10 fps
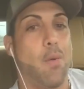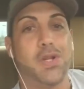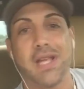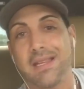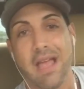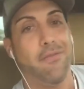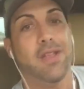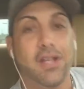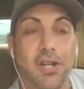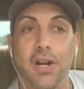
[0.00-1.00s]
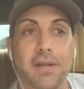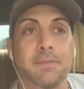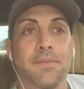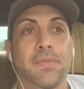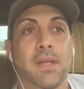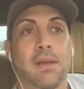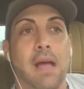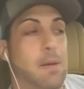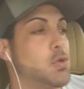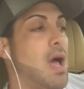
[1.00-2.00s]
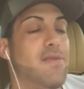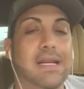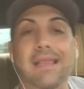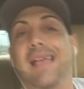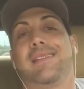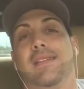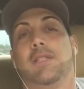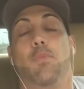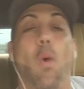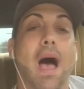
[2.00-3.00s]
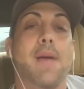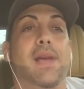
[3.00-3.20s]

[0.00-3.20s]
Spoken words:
which I definitely could, I'm driving a Lexus. Why?